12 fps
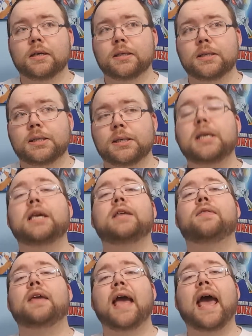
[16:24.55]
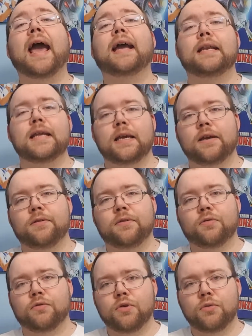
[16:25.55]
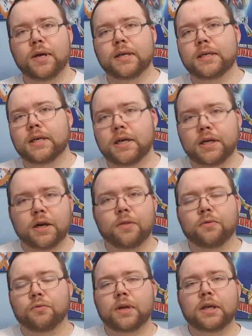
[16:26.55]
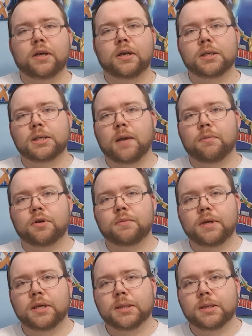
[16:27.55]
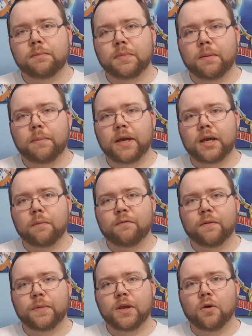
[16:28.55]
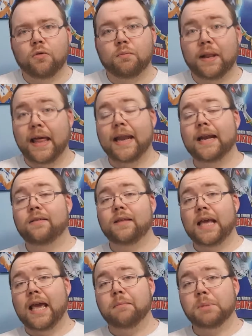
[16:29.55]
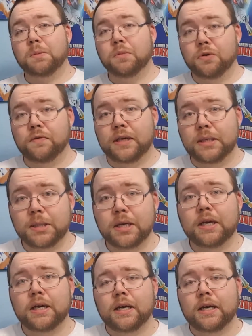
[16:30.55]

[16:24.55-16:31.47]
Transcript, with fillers: see the acting through it. Uh, another really good example to me is the, the makeup from the old Planet of the Apes movies.